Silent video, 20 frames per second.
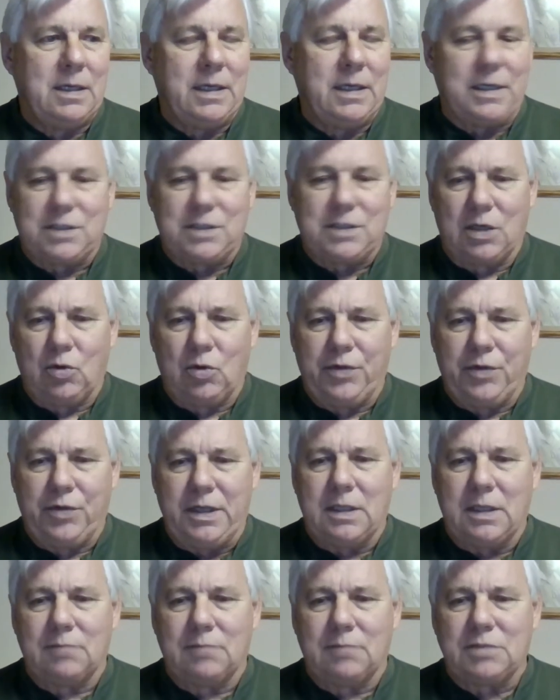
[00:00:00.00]
he told
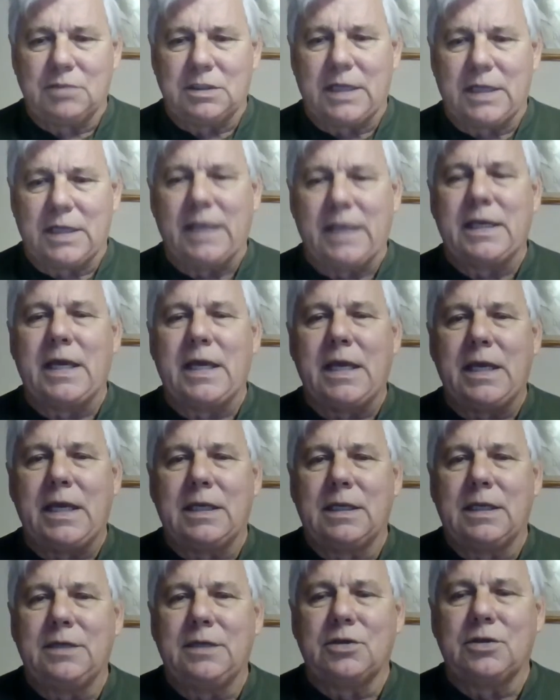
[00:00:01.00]
them to take
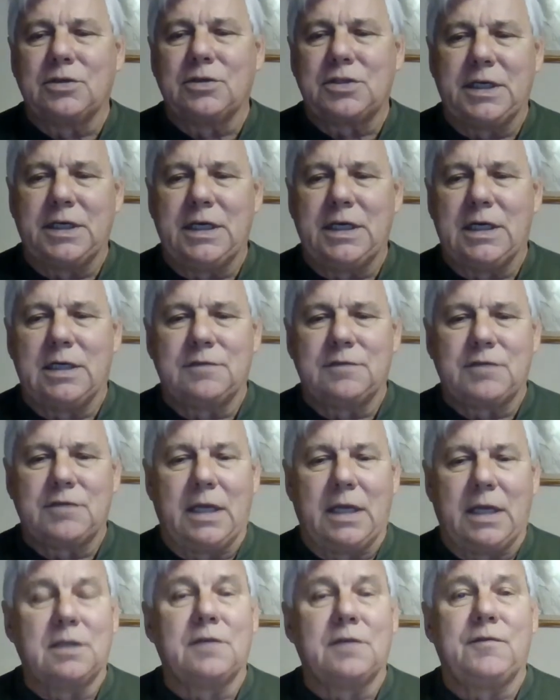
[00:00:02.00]
heed unto yourselves
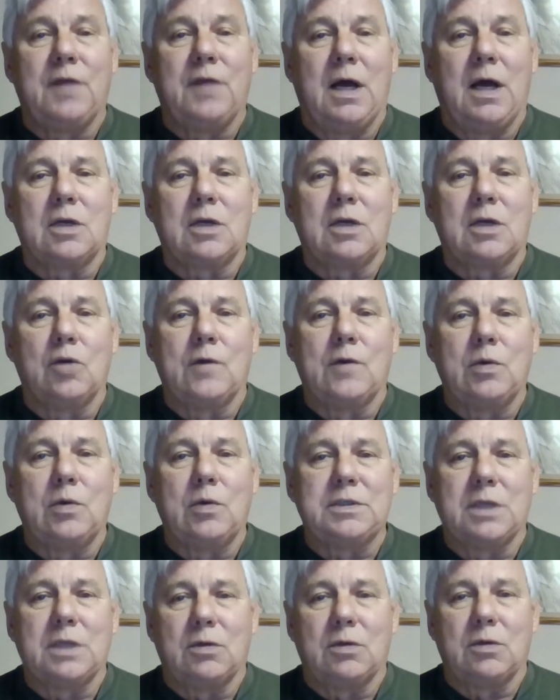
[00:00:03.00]
and to the flock over
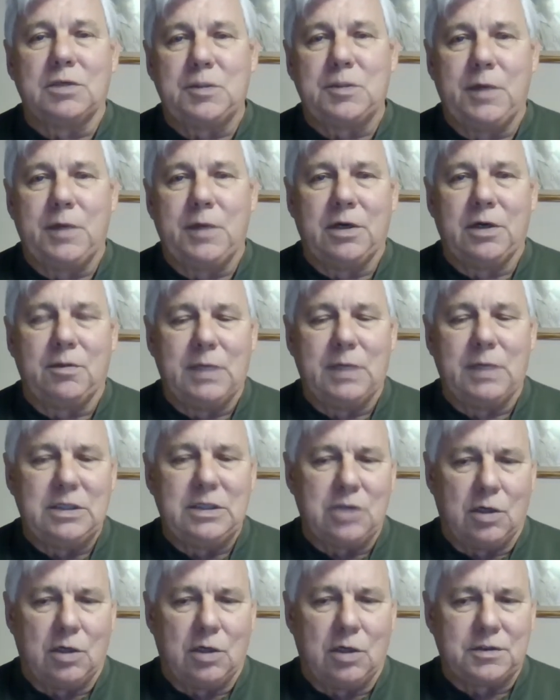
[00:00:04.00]
which the Holy Spirit has made
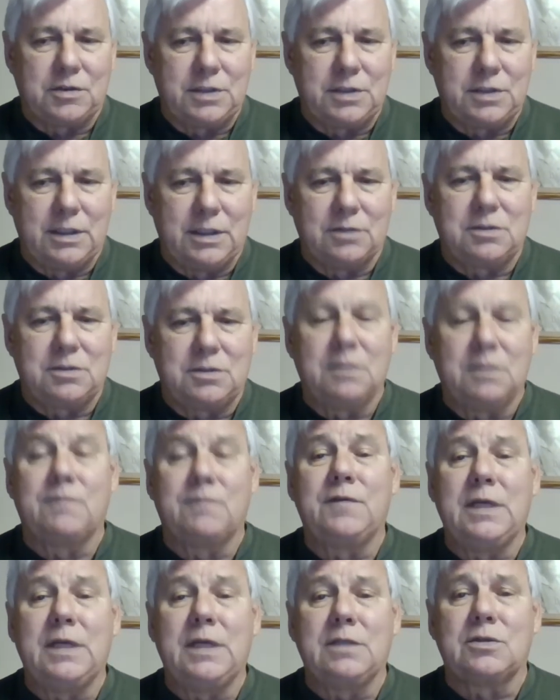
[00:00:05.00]
you overseer.
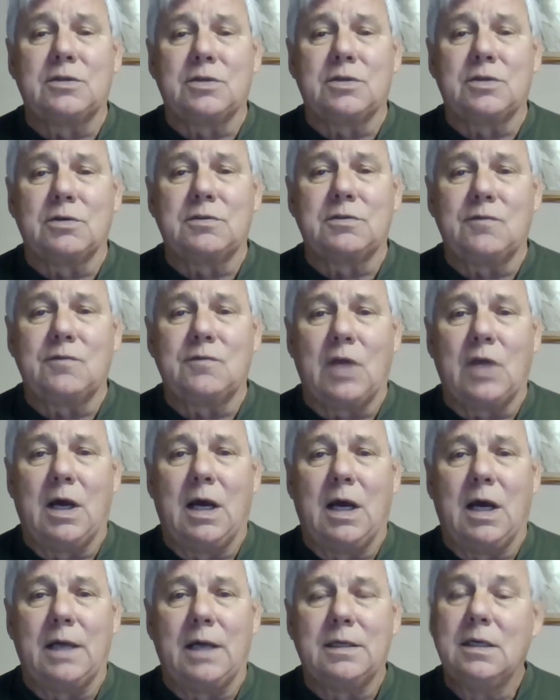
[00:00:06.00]
Feed the church of
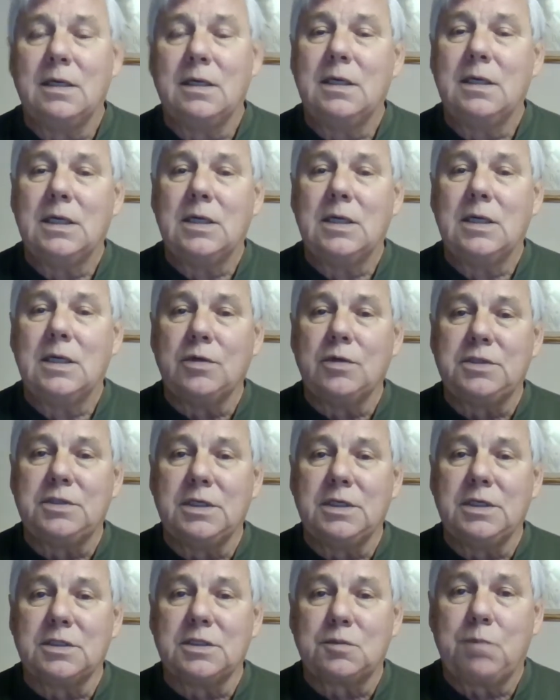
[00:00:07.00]
God, which
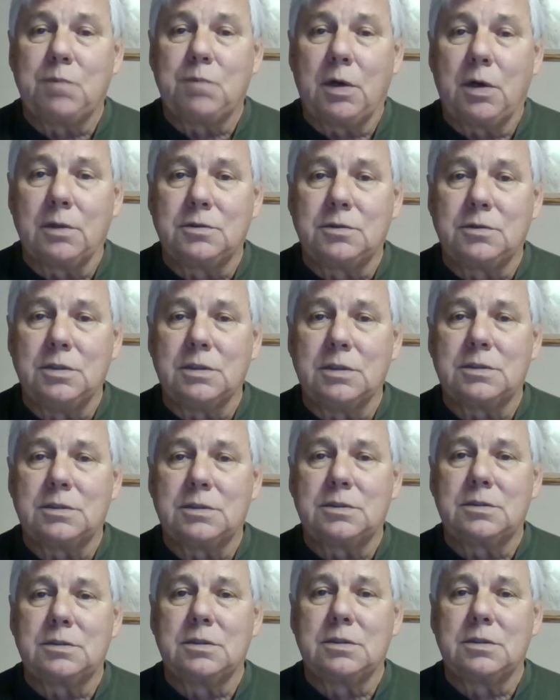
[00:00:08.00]
is
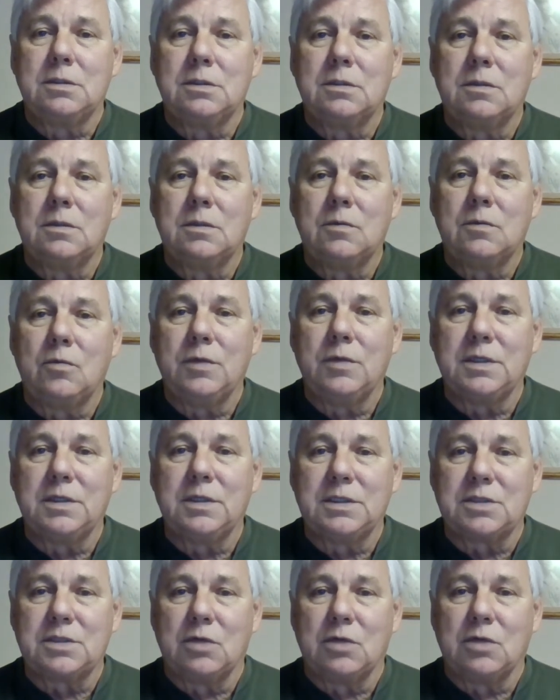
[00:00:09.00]
purchased with
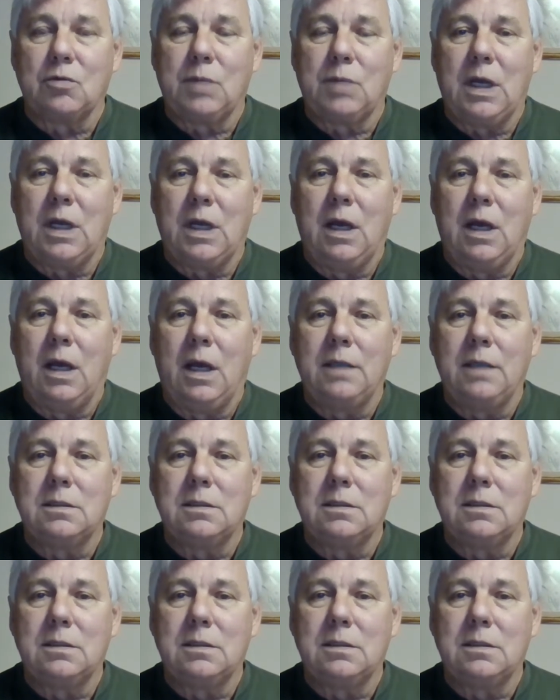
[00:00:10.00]
his own blood.